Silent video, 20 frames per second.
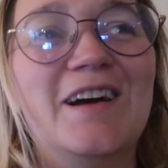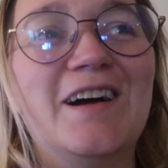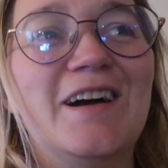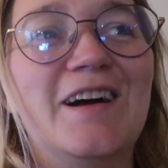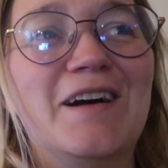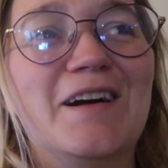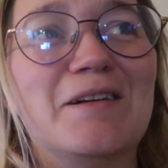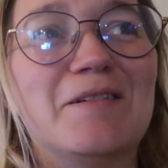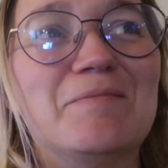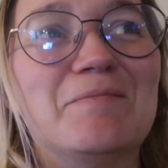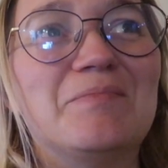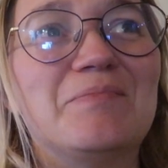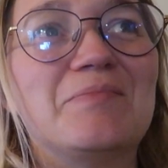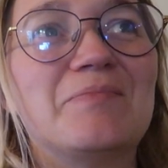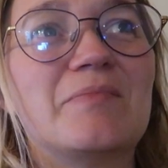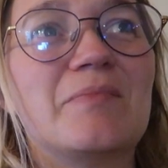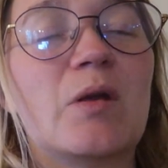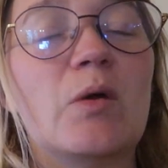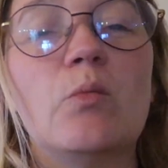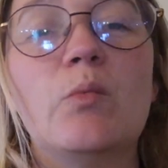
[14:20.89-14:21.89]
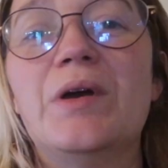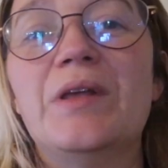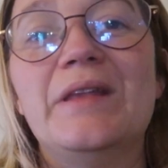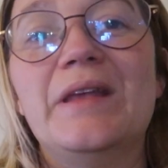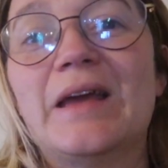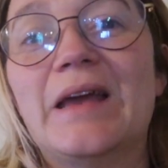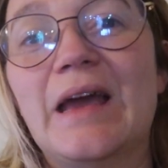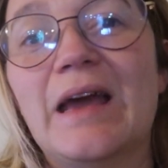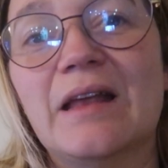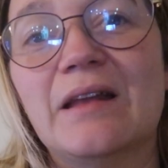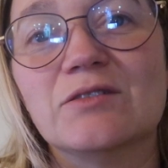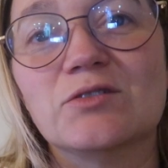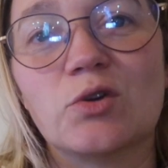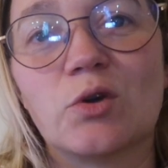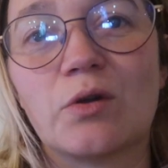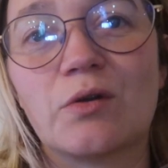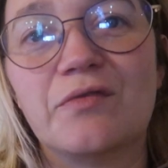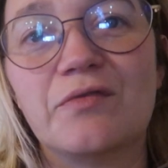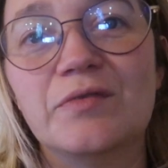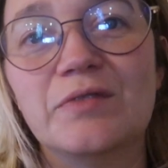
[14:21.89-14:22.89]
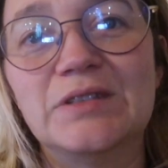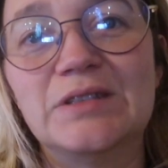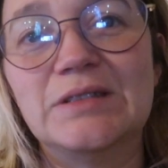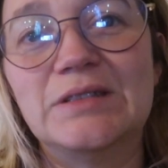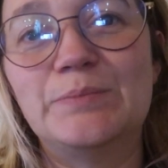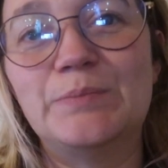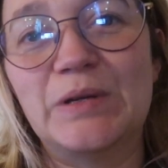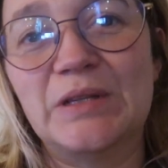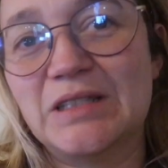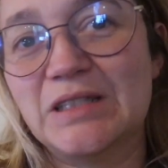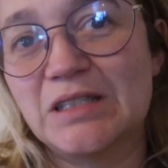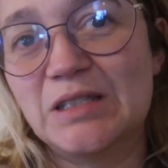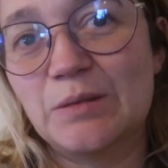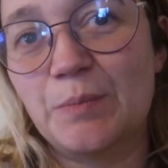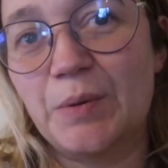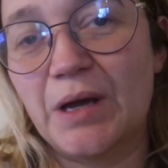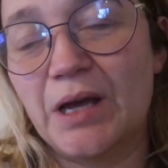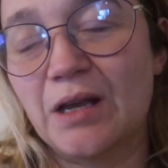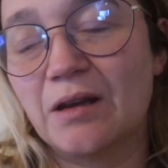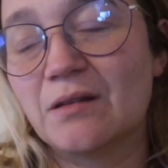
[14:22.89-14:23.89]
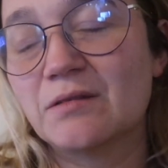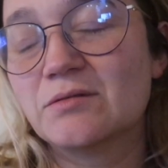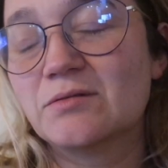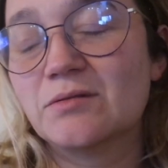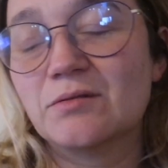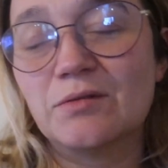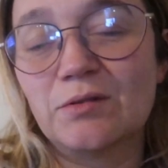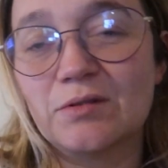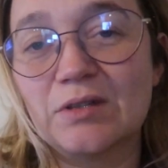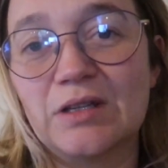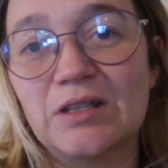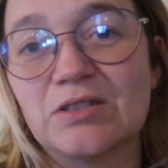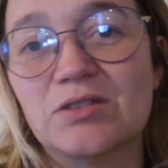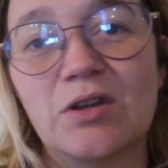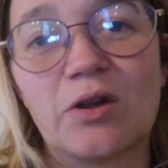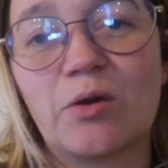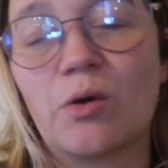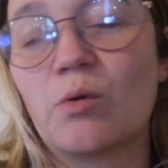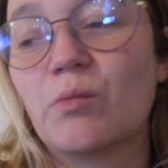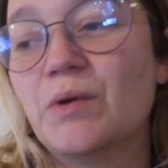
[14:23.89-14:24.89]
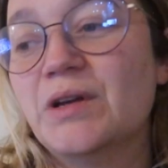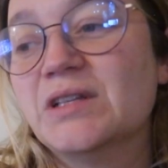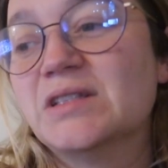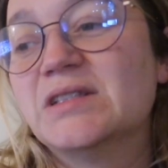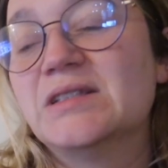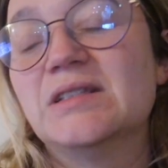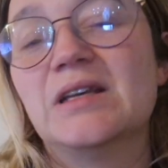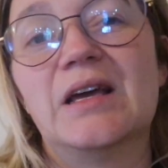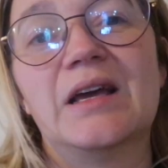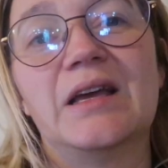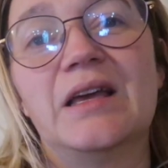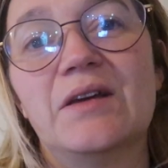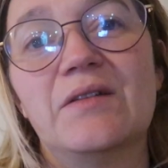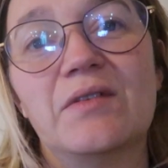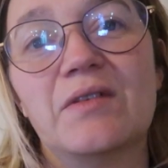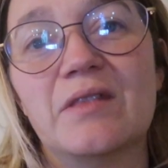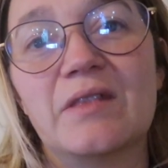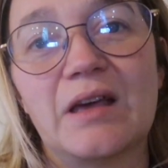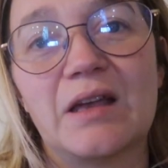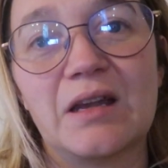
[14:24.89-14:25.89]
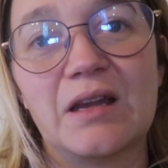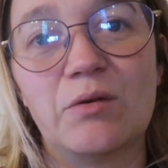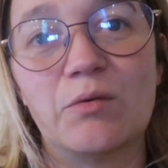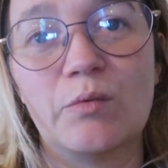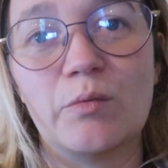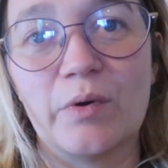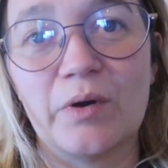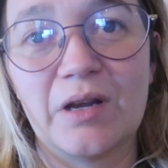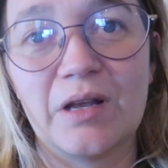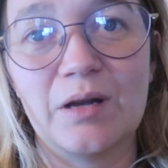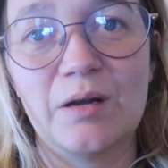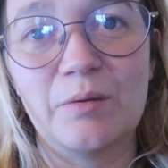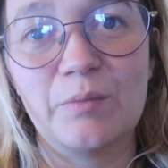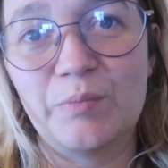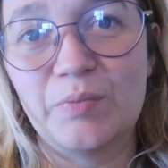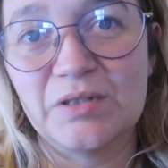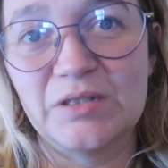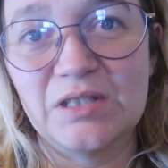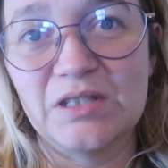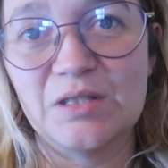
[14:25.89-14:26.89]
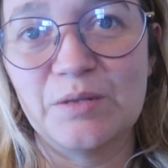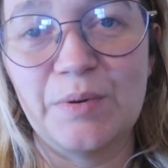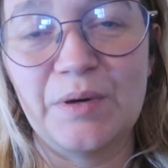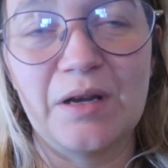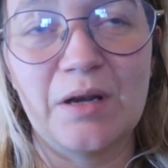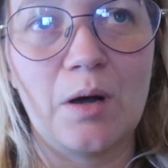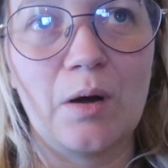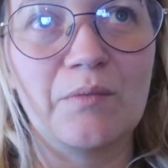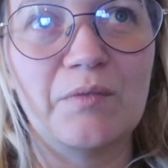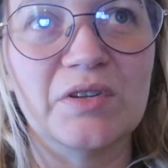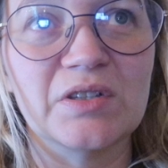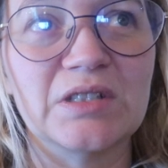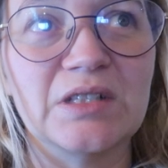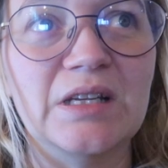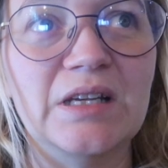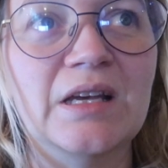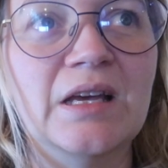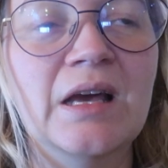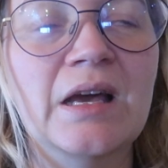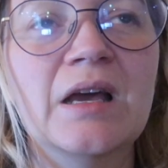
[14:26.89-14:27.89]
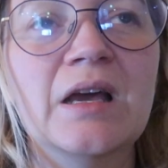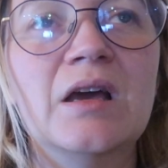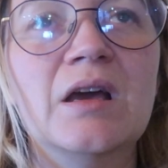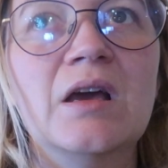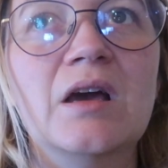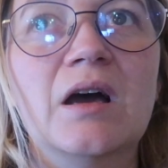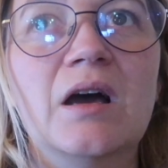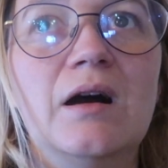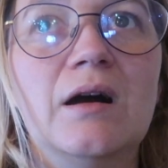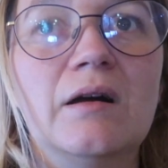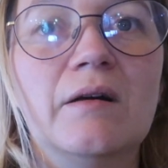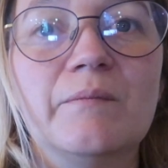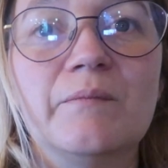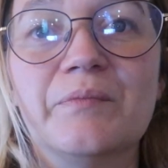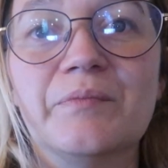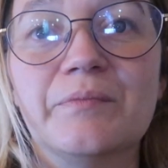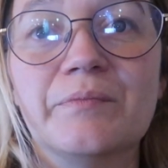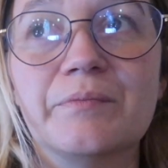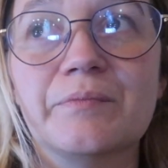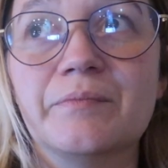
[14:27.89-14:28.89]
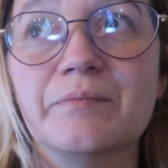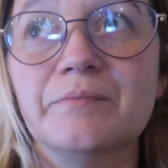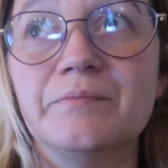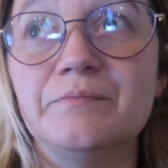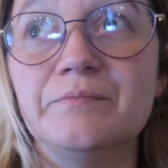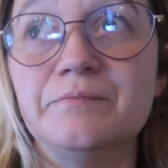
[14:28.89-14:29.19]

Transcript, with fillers: um, when they can sort of participate. It's not always a given that everyone can participate, obviously. Um,